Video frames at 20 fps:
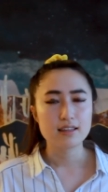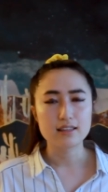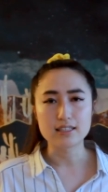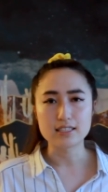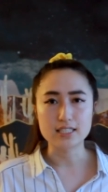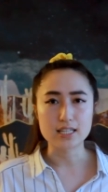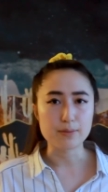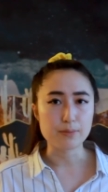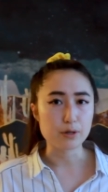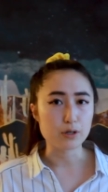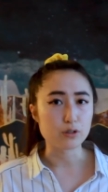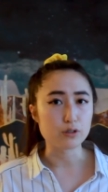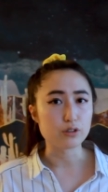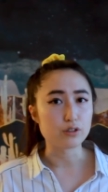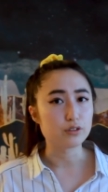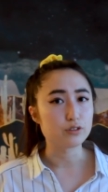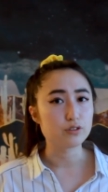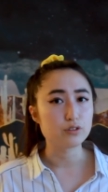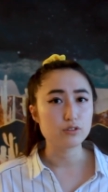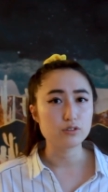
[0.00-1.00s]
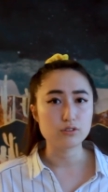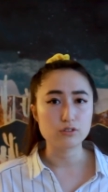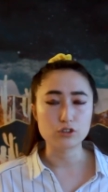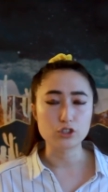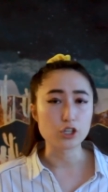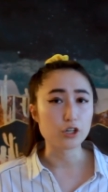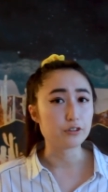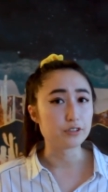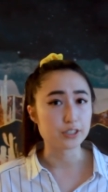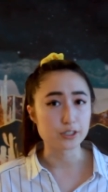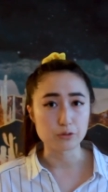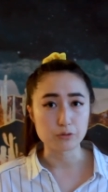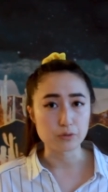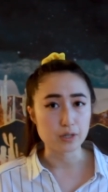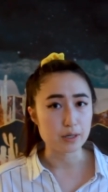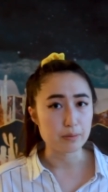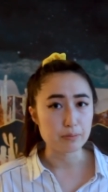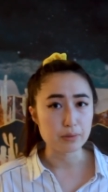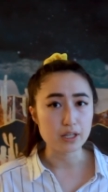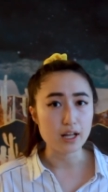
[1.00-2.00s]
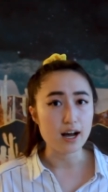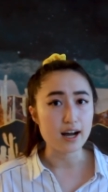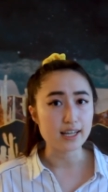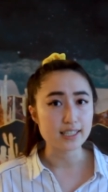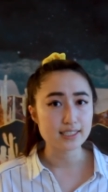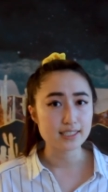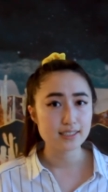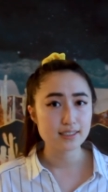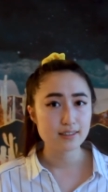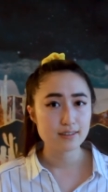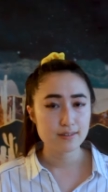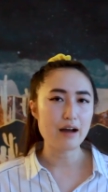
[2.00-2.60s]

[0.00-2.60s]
the typical chosen one plot.